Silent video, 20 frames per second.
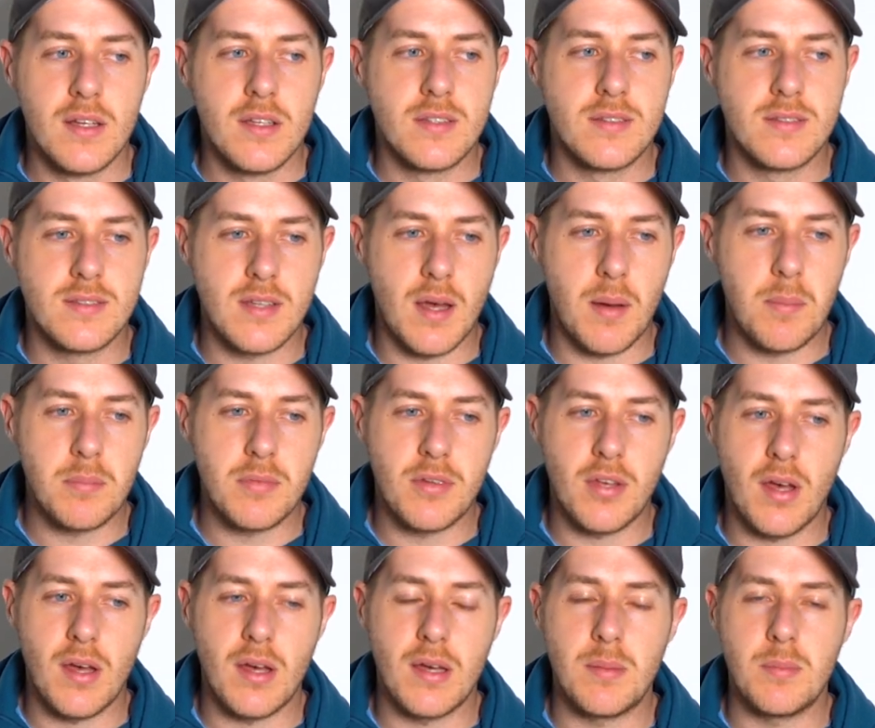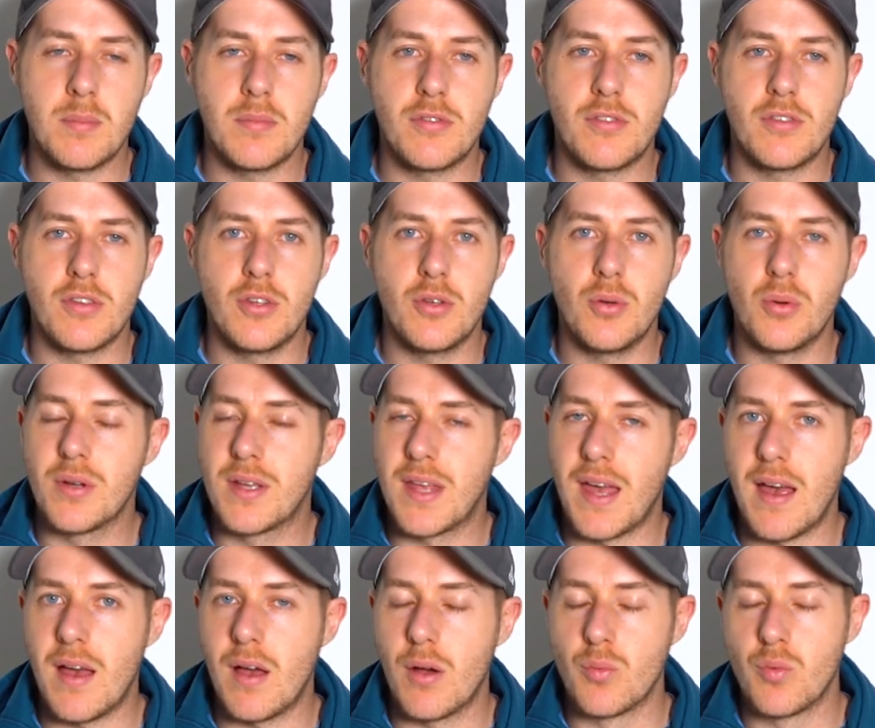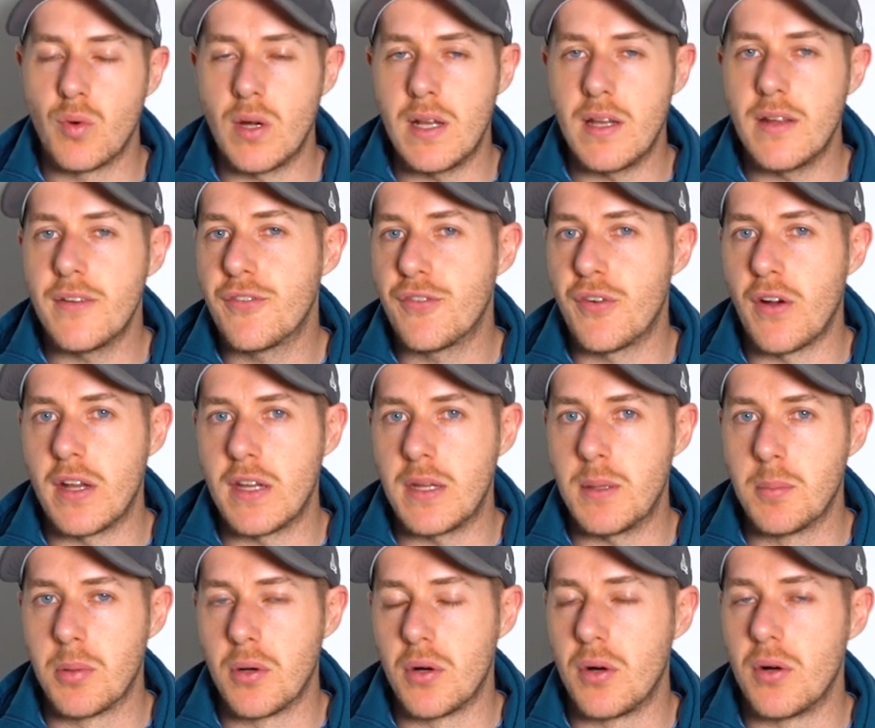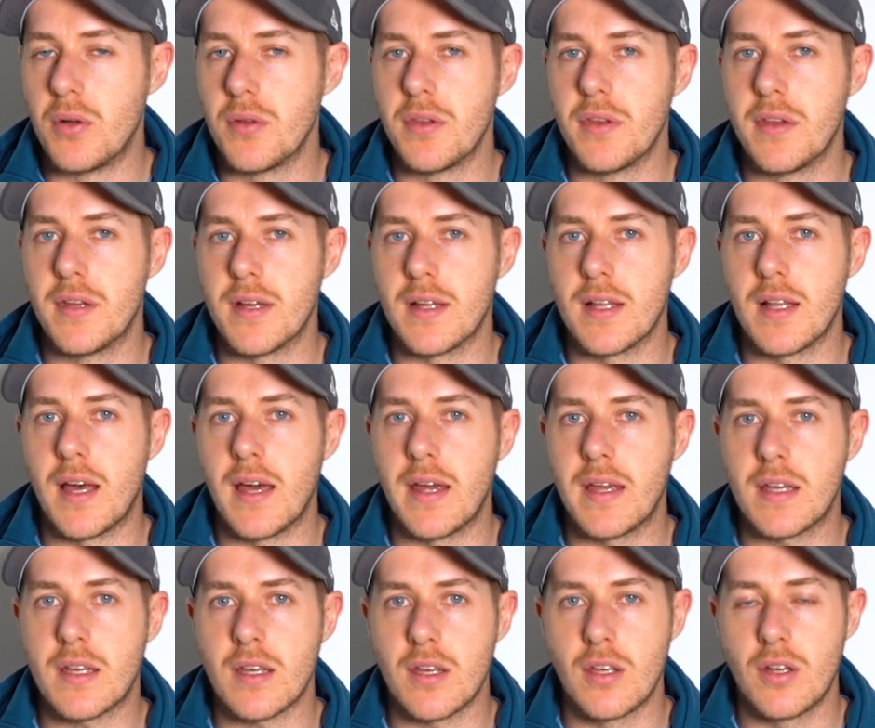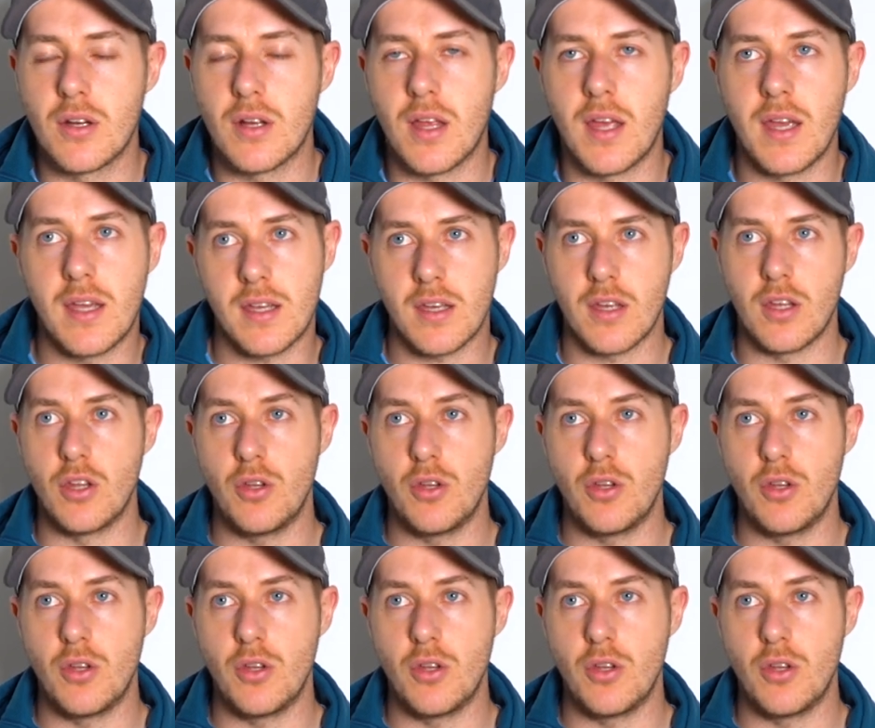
sometimes you'll get a really funny ball that like, you're like,